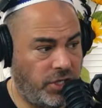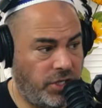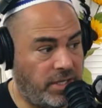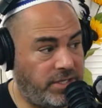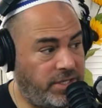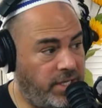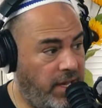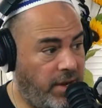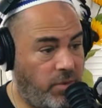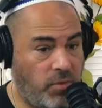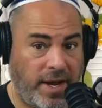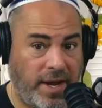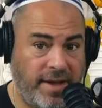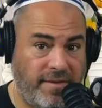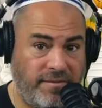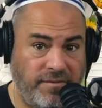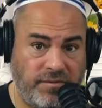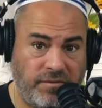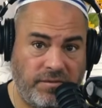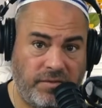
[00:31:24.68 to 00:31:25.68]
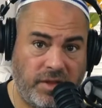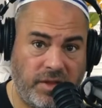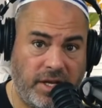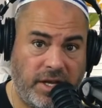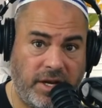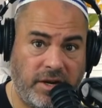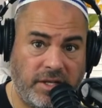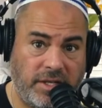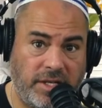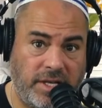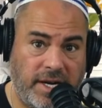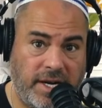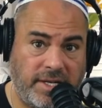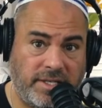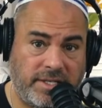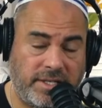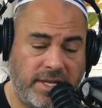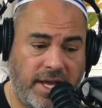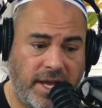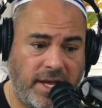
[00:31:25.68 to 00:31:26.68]
just like we have here in the
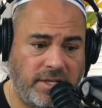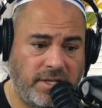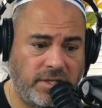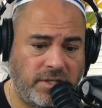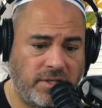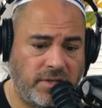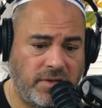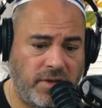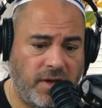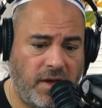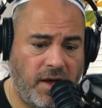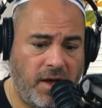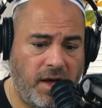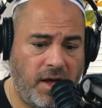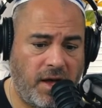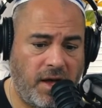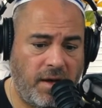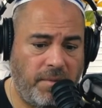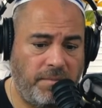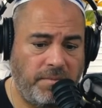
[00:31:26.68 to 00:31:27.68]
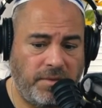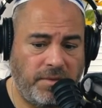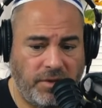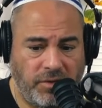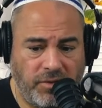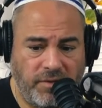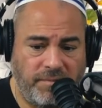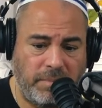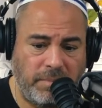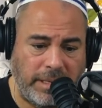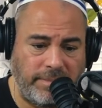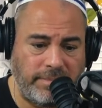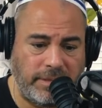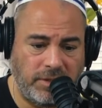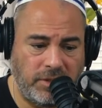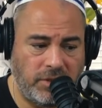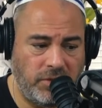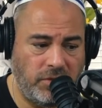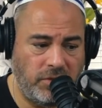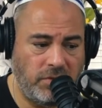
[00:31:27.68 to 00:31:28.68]
United States. You have
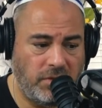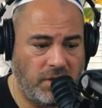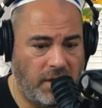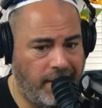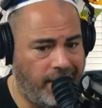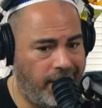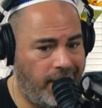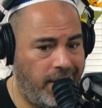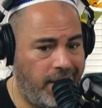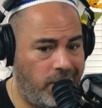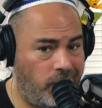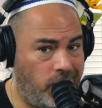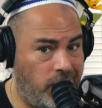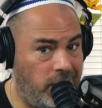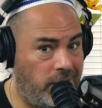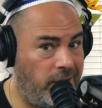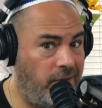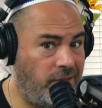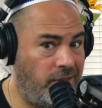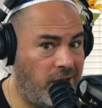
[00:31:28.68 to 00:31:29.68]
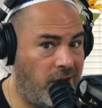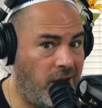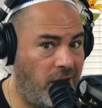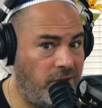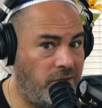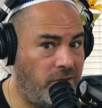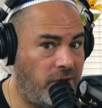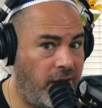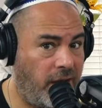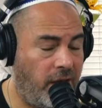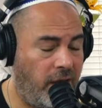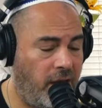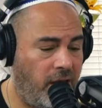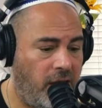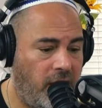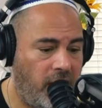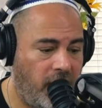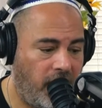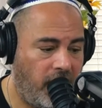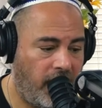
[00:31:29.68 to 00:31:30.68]
people who, I don't want to live in the country.
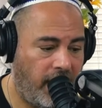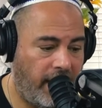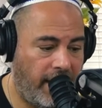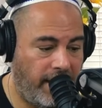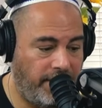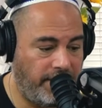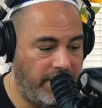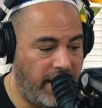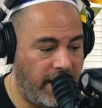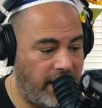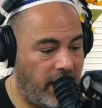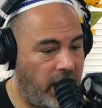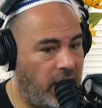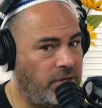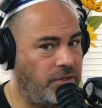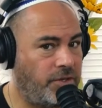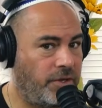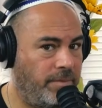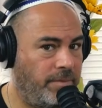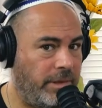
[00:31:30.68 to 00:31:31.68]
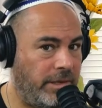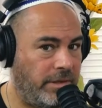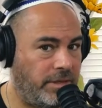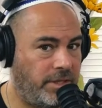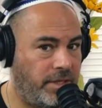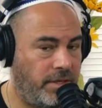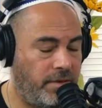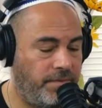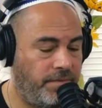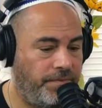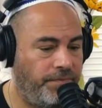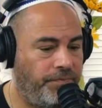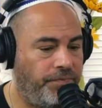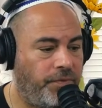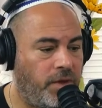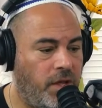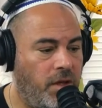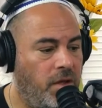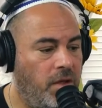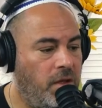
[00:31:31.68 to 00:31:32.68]
I'm not a country person.
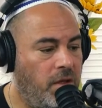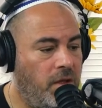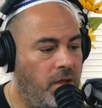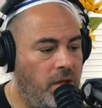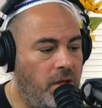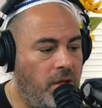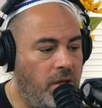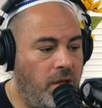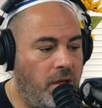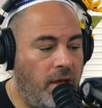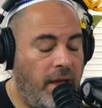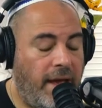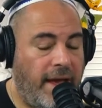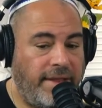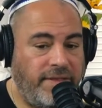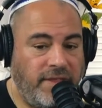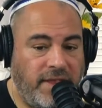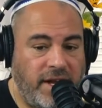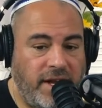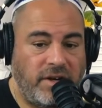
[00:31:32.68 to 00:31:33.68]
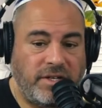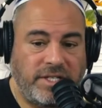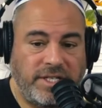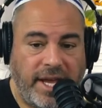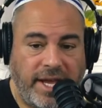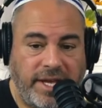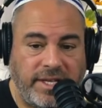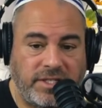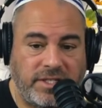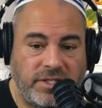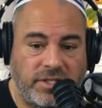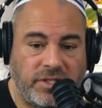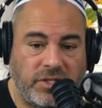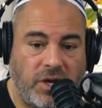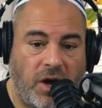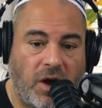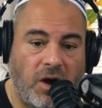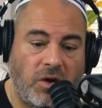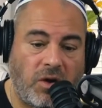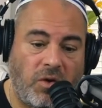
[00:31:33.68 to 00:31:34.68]
And their
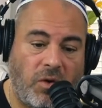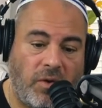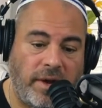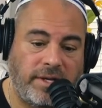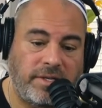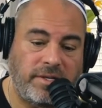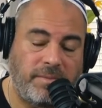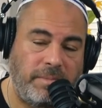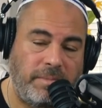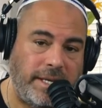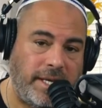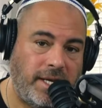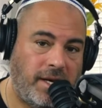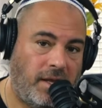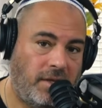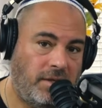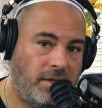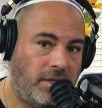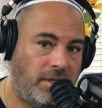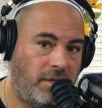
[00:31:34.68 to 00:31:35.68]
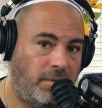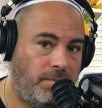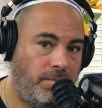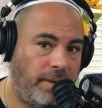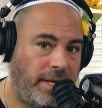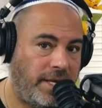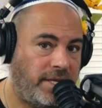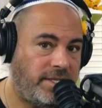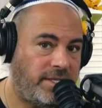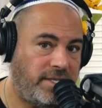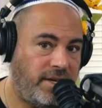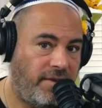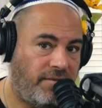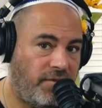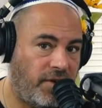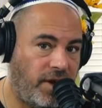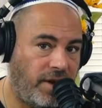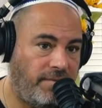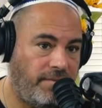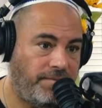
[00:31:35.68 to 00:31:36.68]
tastes are going to be a little bit
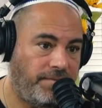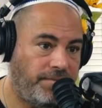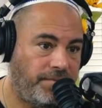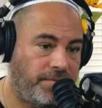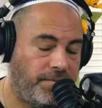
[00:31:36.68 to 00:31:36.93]
different.